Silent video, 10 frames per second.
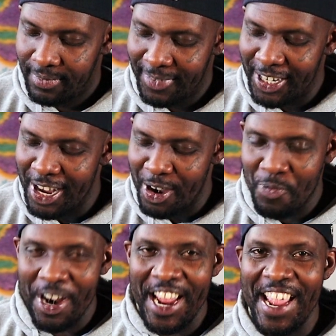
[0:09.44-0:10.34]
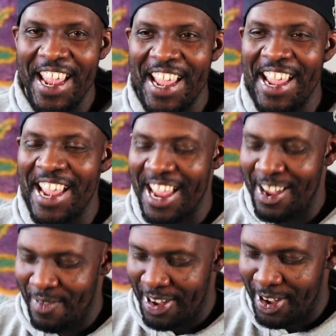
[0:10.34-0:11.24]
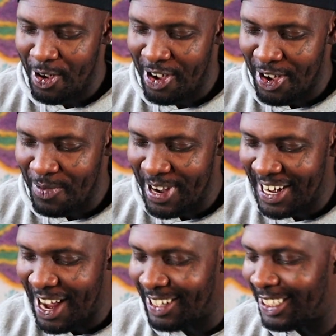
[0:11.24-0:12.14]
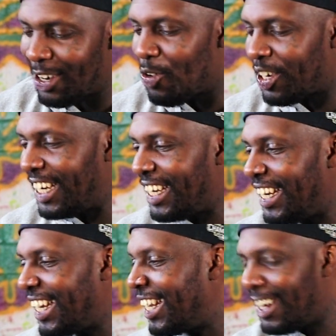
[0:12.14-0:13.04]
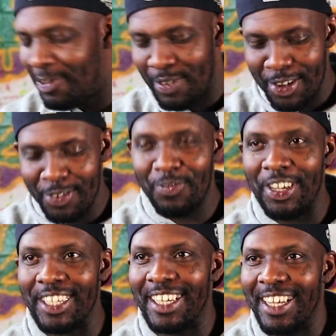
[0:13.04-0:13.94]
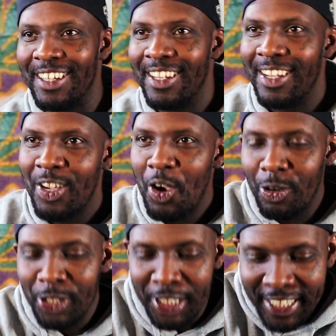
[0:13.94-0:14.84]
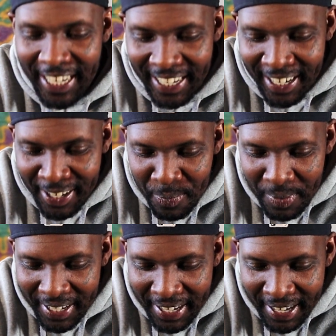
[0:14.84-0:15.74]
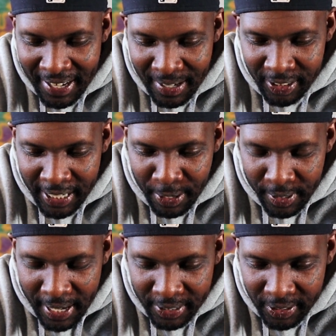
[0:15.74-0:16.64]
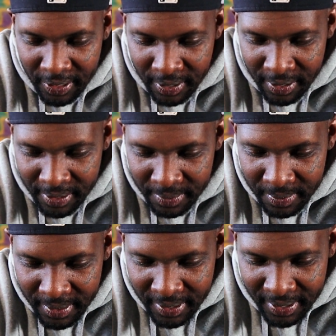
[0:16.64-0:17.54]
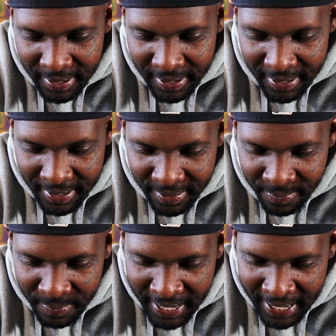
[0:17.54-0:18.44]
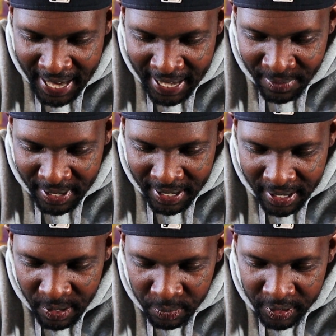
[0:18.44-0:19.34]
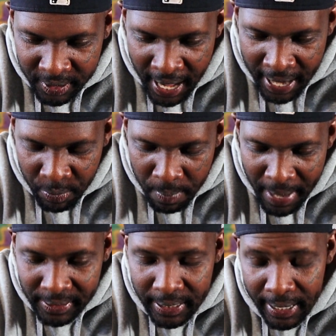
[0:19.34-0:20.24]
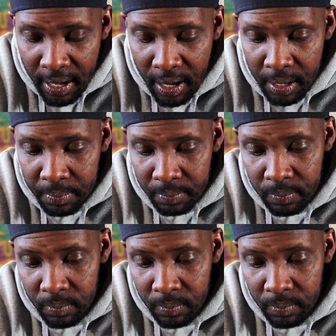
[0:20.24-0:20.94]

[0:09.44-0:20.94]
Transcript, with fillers: Yeah, wham. Uh, what they call it? Okie Kiki, whatever the fucking name. O G Diggity. But yeah, Terrance Gangsta. Um, man, I ain't really. It was a thing where basically, um,